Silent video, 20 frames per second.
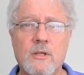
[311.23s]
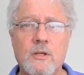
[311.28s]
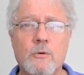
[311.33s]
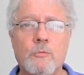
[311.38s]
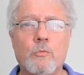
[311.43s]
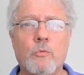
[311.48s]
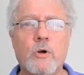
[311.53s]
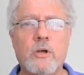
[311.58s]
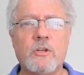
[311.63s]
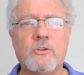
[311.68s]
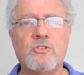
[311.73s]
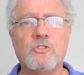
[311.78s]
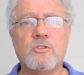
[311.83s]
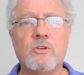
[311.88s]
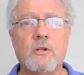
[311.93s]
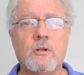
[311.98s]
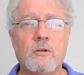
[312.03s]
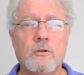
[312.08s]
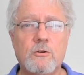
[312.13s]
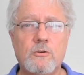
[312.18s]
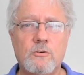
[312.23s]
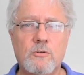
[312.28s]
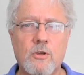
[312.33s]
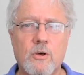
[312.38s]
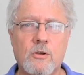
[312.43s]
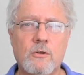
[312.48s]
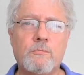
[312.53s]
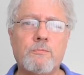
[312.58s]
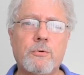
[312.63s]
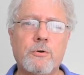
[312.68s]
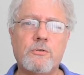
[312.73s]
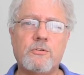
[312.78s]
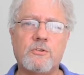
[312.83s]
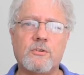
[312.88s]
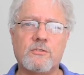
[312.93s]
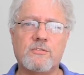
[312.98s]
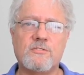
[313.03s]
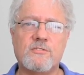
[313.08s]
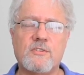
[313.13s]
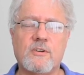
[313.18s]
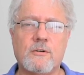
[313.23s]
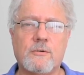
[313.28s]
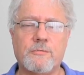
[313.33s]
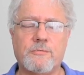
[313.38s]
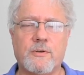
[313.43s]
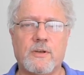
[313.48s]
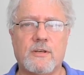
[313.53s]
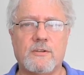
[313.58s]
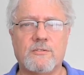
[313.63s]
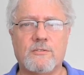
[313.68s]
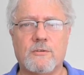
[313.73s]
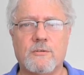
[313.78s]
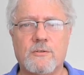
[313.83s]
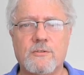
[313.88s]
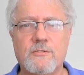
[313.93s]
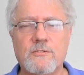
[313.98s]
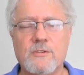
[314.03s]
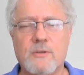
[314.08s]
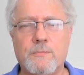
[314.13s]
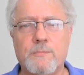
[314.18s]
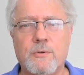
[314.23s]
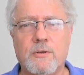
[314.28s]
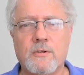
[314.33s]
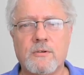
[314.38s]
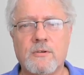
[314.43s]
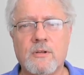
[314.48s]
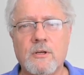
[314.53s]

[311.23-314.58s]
which don't put yourself as the recipient,